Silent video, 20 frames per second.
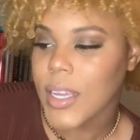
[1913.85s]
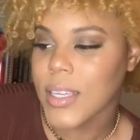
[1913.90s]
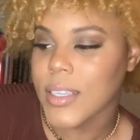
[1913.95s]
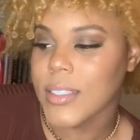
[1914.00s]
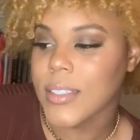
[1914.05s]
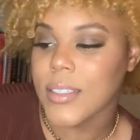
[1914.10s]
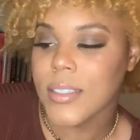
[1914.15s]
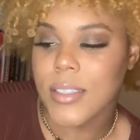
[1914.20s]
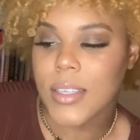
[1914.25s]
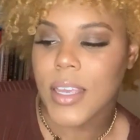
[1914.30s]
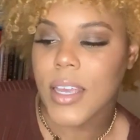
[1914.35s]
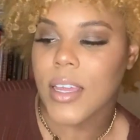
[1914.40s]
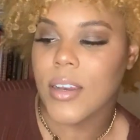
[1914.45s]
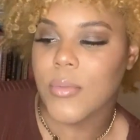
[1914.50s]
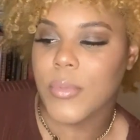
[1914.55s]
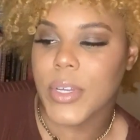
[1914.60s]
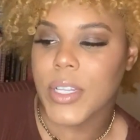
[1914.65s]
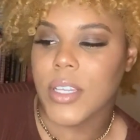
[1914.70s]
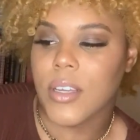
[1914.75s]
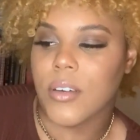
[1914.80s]
Sister can't
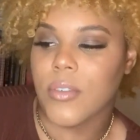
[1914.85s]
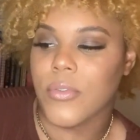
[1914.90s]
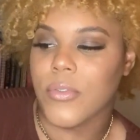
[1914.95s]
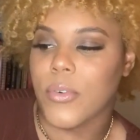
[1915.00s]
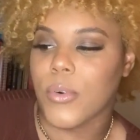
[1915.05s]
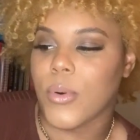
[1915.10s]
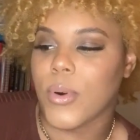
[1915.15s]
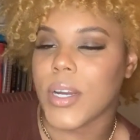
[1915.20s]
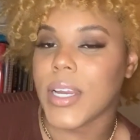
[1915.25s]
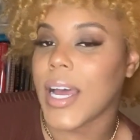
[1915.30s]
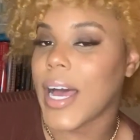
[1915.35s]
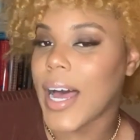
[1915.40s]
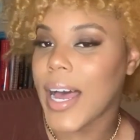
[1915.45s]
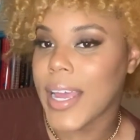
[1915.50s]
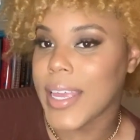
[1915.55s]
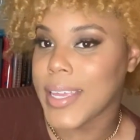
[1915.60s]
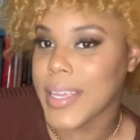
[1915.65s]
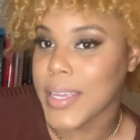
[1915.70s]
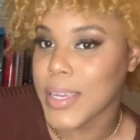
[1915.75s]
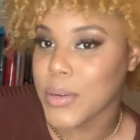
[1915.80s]
really afford
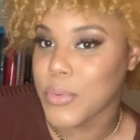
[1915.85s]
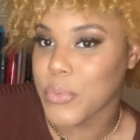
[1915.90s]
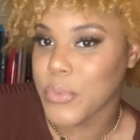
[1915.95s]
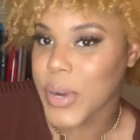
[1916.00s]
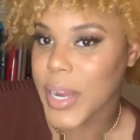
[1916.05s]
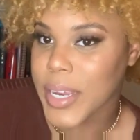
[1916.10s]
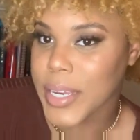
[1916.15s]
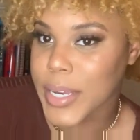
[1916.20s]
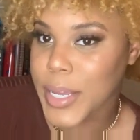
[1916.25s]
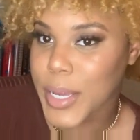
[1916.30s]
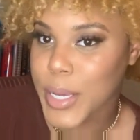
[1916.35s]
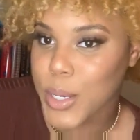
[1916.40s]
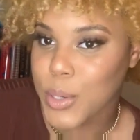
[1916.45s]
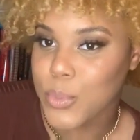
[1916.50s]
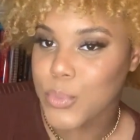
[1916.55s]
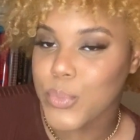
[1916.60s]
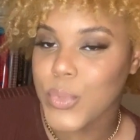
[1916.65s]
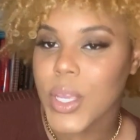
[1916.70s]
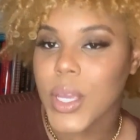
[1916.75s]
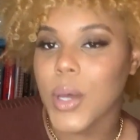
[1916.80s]
high-end right now,
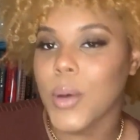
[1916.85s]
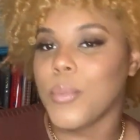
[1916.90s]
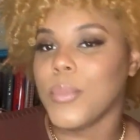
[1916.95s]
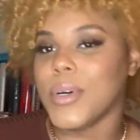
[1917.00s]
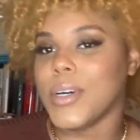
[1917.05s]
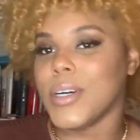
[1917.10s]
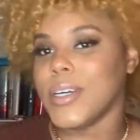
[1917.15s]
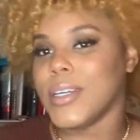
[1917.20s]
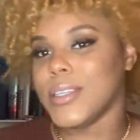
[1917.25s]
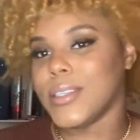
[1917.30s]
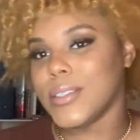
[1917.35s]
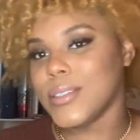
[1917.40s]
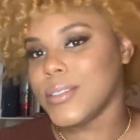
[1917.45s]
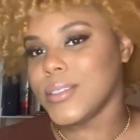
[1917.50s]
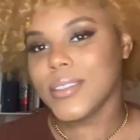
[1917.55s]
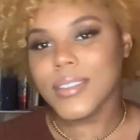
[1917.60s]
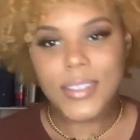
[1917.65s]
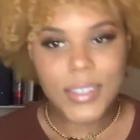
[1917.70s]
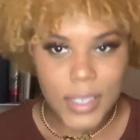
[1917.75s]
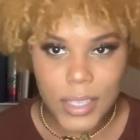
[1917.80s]
but
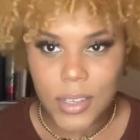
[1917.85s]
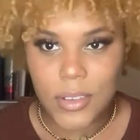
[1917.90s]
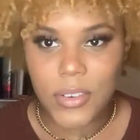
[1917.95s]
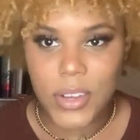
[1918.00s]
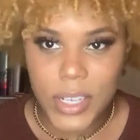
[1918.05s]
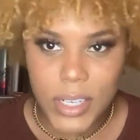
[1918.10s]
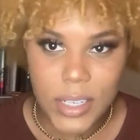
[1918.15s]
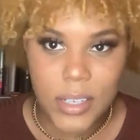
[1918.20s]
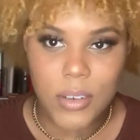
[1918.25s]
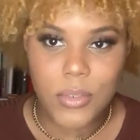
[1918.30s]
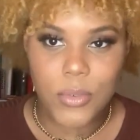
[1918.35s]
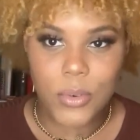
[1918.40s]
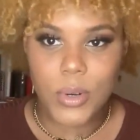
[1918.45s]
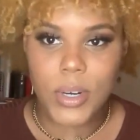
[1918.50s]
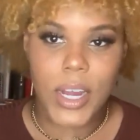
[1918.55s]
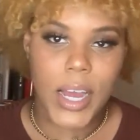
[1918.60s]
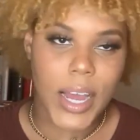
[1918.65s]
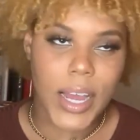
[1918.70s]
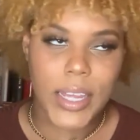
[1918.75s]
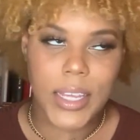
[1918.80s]
if I did
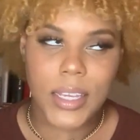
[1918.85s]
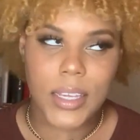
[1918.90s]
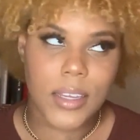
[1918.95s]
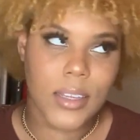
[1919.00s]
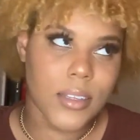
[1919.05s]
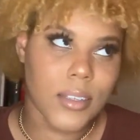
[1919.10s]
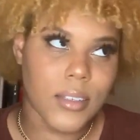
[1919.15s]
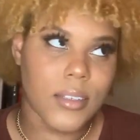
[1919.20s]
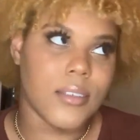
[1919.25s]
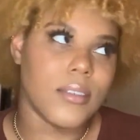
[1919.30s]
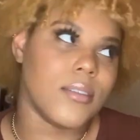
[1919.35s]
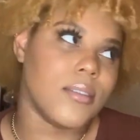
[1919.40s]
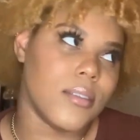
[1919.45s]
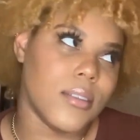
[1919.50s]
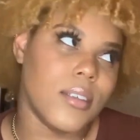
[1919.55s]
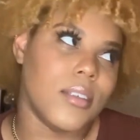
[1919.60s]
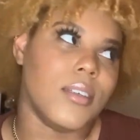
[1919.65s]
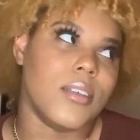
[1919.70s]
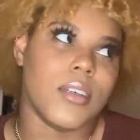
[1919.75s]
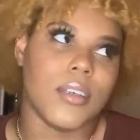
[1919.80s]
afford high-end, then
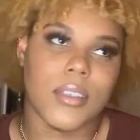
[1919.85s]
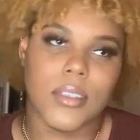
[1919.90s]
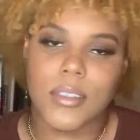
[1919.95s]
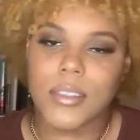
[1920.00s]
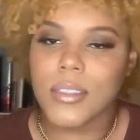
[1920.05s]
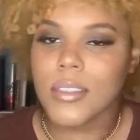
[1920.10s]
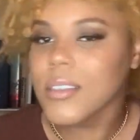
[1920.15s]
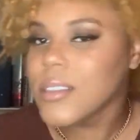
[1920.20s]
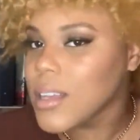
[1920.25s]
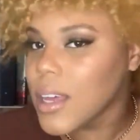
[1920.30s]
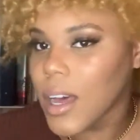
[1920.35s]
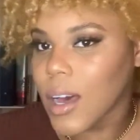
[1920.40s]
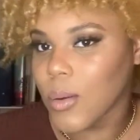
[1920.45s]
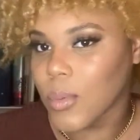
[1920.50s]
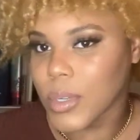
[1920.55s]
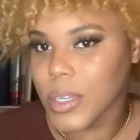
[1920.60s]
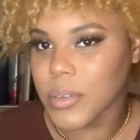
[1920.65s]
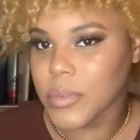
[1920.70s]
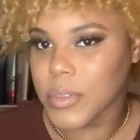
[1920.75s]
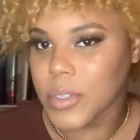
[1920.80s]
yes, I
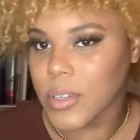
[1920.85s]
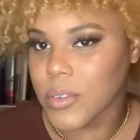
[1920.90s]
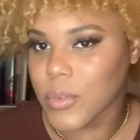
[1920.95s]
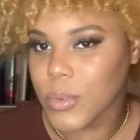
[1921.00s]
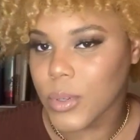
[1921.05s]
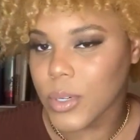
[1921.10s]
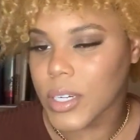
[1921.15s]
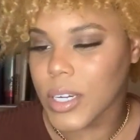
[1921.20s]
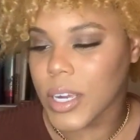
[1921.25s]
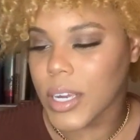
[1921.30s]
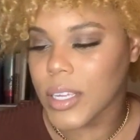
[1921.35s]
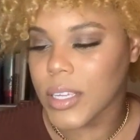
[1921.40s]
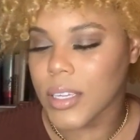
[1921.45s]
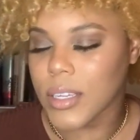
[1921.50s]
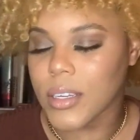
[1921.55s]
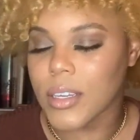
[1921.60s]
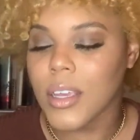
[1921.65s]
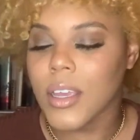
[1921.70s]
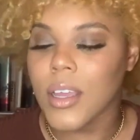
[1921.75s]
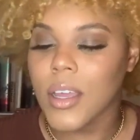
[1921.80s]
would definitely afford high-end,